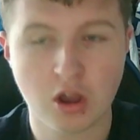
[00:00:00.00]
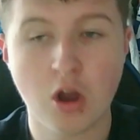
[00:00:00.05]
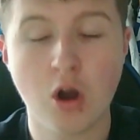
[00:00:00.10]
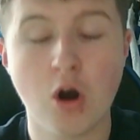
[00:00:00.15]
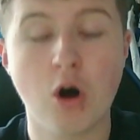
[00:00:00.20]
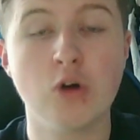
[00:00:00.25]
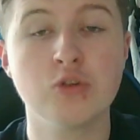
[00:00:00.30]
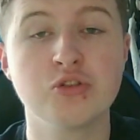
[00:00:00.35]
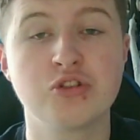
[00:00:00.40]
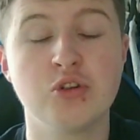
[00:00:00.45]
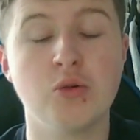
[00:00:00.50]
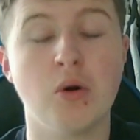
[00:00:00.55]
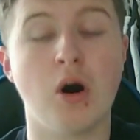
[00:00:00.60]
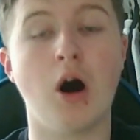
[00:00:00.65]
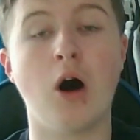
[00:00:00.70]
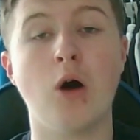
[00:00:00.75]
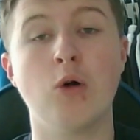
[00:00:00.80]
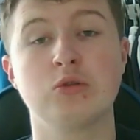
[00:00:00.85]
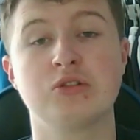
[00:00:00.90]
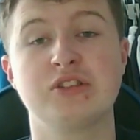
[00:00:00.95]
On to
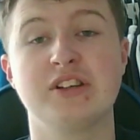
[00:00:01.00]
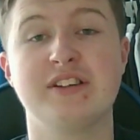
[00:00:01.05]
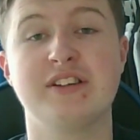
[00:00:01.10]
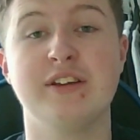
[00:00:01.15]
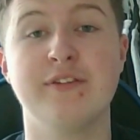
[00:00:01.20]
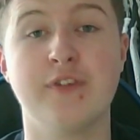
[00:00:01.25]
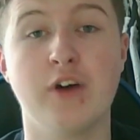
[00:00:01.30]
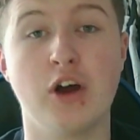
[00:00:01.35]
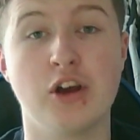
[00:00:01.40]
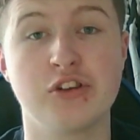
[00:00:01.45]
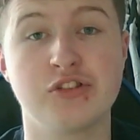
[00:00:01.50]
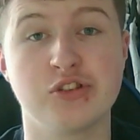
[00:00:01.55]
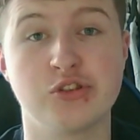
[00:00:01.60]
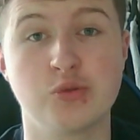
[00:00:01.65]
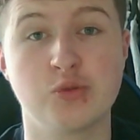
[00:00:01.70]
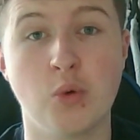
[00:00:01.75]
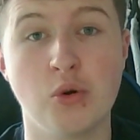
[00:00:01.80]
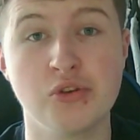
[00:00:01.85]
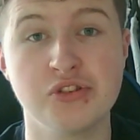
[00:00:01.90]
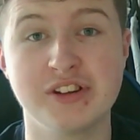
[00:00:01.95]
Hull City versus
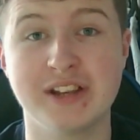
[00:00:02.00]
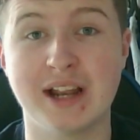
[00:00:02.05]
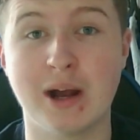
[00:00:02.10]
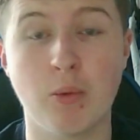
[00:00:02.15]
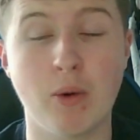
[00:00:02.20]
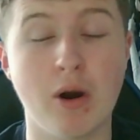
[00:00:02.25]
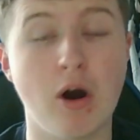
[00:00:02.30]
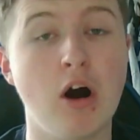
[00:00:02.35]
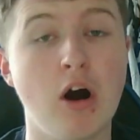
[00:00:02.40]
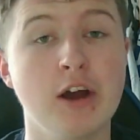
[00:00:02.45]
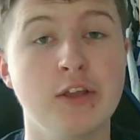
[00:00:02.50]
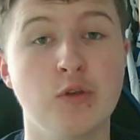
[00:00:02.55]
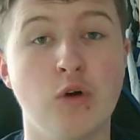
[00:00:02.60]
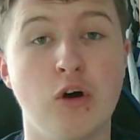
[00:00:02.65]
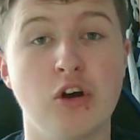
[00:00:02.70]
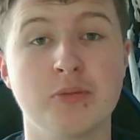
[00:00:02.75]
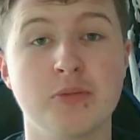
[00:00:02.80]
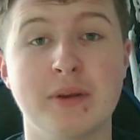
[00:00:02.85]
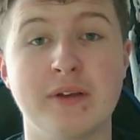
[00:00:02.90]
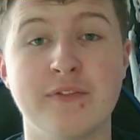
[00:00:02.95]
Swansea now, where I thought I
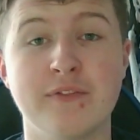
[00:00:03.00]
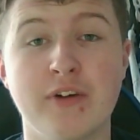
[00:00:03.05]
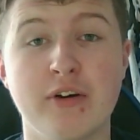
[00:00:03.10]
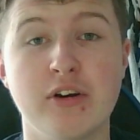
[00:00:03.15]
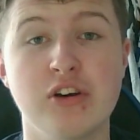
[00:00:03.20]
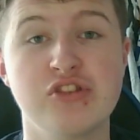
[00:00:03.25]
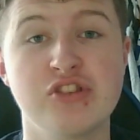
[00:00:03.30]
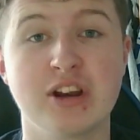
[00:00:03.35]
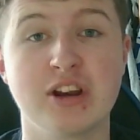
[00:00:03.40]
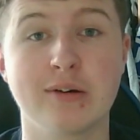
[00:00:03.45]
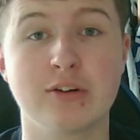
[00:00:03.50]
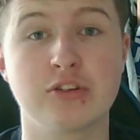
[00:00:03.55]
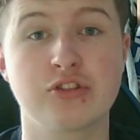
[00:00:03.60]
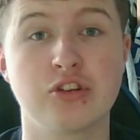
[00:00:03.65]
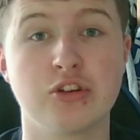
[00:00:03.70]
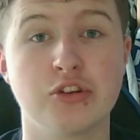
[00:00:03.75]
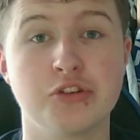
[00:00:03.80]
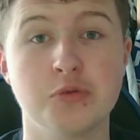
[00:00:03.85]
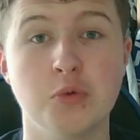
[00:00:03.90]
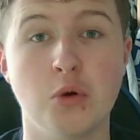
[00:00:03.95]
was being very generous to
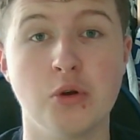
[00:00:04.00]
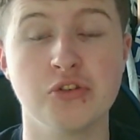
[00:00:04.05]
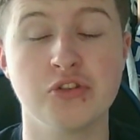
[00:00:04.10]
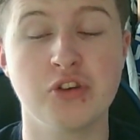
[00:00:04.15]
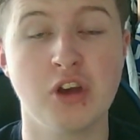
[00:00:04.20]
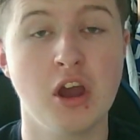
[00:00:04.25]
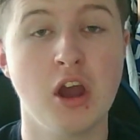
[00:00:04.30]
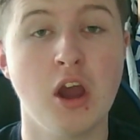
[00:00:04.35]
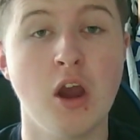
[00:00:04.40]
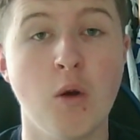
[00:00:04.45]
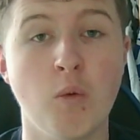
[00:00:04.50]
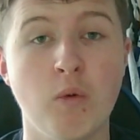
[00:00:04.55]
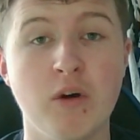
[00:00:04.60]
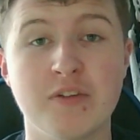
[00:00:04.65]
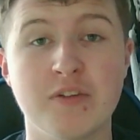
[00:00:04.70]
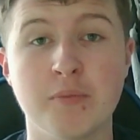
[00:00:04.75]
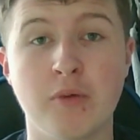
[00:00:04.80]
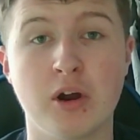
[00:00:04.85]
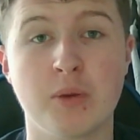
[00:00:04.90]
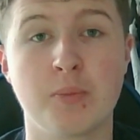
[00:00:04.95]
the Swans
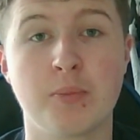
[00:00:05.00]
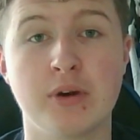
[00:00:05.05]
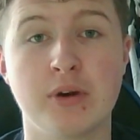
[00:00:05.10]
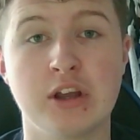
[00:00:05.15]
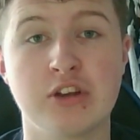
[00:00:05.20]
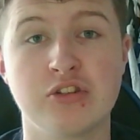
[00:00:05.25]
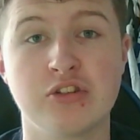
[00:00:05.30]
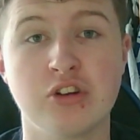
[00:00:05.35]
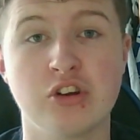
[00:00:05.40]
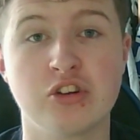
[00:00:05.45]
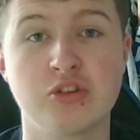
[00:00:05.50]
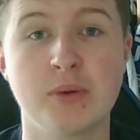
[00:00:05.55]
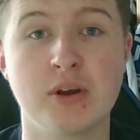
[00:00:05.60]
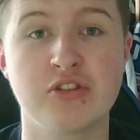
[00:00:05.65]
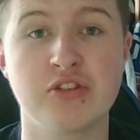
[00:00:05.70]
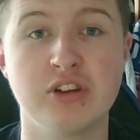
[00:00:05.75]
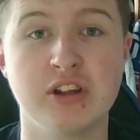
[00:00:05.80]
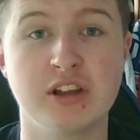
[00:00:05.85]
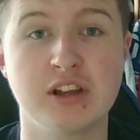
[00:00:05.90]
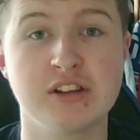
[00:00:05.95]
with my prediction,
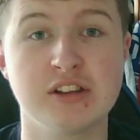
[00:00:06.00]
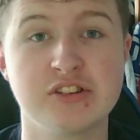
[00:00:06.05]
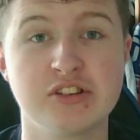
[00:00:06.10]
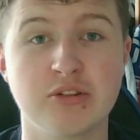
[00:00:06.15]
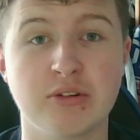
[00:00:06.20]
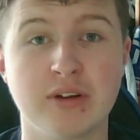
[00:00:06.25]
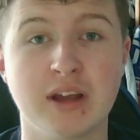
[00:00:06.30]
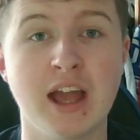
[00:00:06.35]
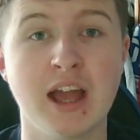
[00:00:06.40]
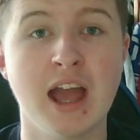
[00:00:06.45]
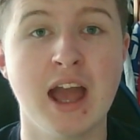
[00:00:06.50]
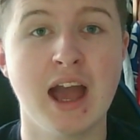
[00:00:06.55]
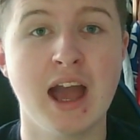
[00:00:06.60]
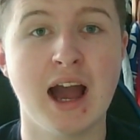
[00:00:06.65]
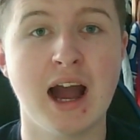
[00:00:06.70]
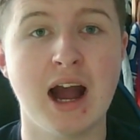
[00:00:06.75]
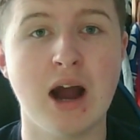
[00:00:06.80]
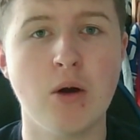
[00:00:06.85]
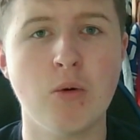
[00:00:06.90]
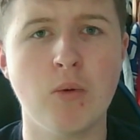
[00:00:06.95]
especially considering
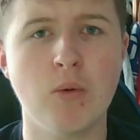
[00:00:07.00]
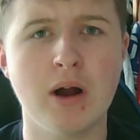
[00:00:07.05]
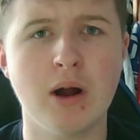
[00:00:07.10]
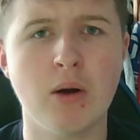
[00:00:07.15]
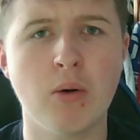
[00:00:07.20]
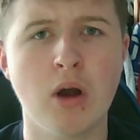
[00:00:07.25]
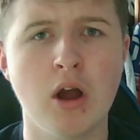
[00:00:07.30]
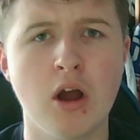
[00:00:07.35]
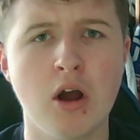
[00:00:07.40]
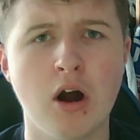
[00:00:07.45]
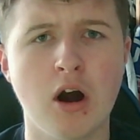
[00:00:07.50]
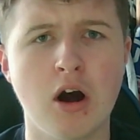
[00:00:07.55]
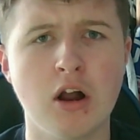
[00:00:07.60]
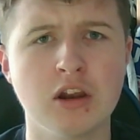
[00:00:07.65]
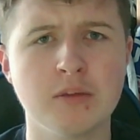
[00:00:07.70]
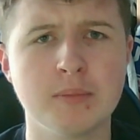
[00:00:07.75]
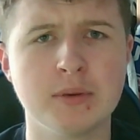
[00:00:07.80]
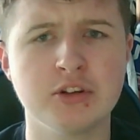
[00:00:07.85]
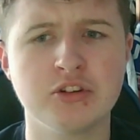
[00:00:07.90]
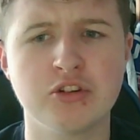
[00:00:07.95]
how well Hull
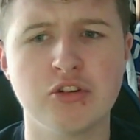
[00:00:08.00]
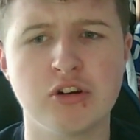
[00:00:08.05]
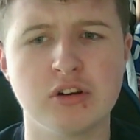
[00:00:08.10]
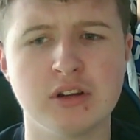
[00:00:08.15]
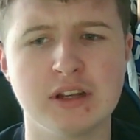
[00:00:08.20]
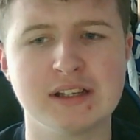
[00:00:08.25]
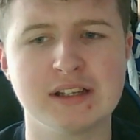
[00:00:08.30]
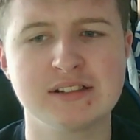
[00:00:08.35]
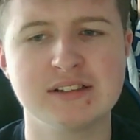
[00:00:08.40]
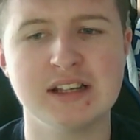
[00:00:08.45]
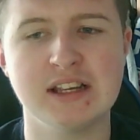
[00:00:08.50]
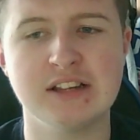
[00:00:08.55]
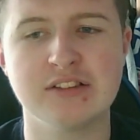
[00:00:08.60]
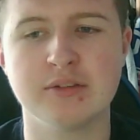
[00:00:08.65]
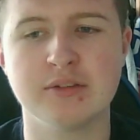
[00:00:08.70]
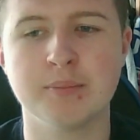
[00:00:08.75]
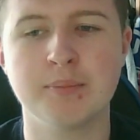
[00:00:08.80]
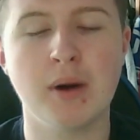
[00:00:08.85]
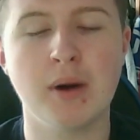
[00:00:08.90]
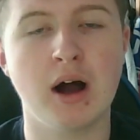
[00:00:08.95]
have been doing this
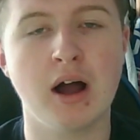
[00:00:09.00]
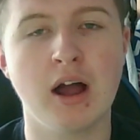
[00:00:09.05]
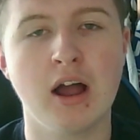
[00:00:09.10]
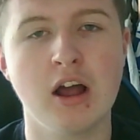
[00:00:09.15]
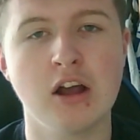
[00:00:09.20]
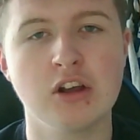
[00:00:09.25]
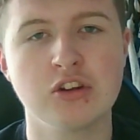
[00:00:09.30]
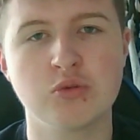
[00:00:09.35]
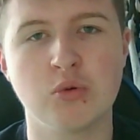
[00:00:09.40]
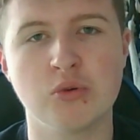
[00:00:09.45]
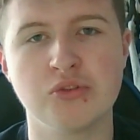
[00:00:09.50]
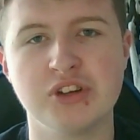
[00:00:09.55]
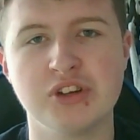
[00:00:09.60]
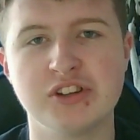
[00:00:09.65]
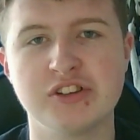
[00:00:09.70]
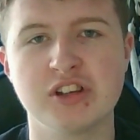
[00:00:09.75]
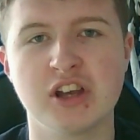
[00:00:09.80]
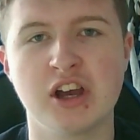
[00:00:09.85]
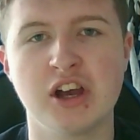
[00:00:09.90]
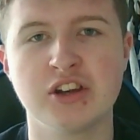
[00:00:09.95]
season, but Swansea
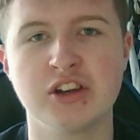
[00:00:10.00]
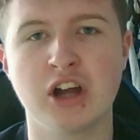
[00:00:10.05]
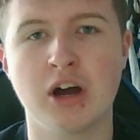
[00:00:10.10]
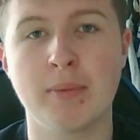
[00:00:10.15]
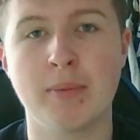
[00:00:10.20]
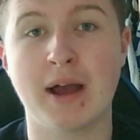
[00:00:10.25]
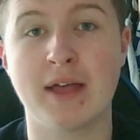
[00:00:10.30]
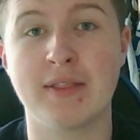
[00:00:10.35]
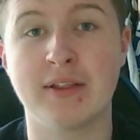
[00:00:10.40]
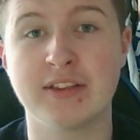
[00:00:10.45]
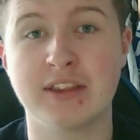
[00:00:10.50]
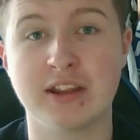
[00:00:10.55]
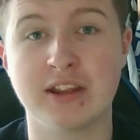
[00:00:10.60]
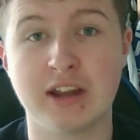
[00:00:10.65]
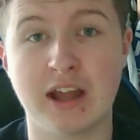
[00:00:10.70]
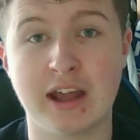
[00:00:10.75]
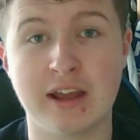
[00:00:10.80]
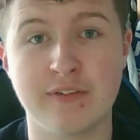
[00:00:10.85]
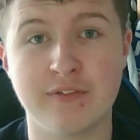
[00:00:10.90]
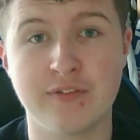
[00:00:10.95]
turned up and they did
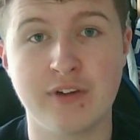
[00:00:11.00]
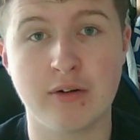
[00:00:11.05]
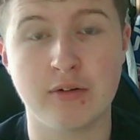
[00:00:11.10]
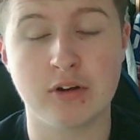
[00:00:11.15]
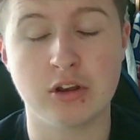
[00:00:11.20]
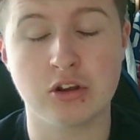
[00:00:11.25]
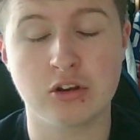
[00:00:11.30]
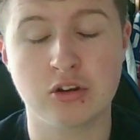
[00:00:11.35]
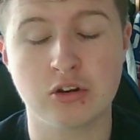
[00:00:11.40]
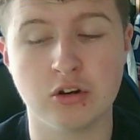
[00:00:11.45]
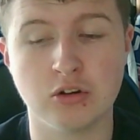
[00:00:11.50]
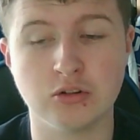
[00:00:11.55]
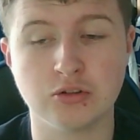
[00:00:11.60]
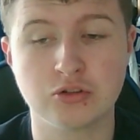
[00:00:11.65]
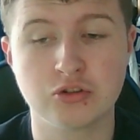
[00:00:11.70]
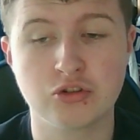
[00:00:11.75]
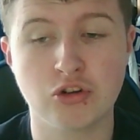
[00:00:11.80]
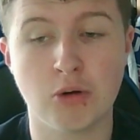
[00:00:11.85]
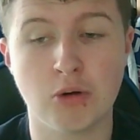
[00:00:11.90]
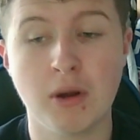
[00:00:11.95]
a very good
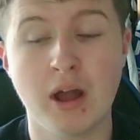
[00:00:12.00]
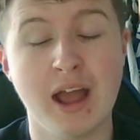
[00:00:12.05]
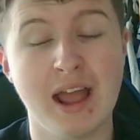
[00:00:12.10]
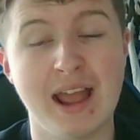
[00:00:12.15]
job.